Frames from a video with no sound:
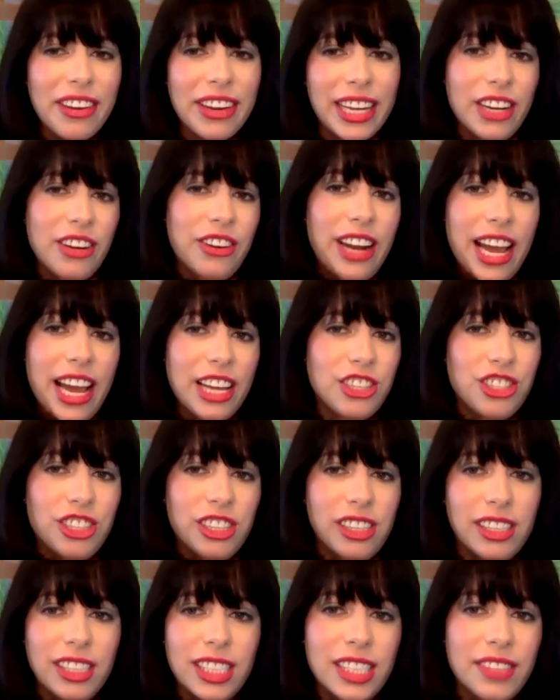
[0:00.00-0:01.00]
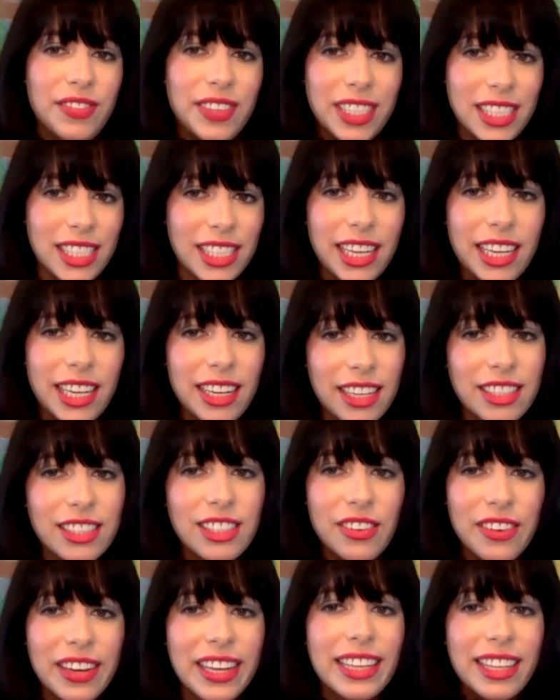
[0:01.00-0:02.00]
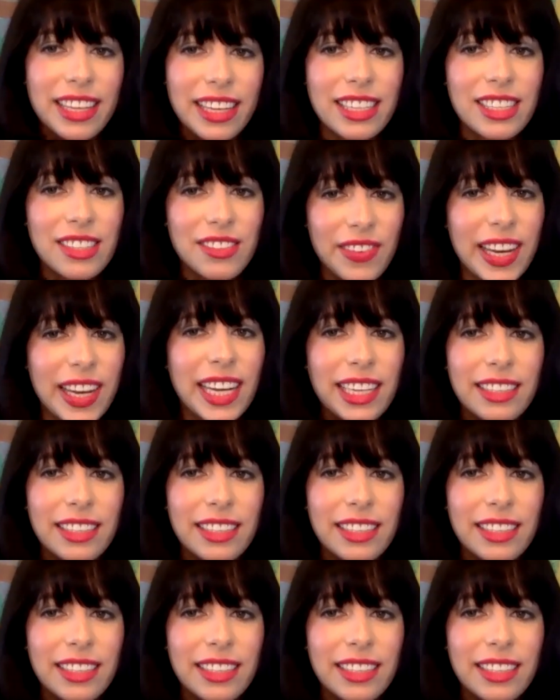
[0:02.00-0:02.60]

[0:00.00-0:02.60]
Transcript: very international and sophisticated, so I think it's fine.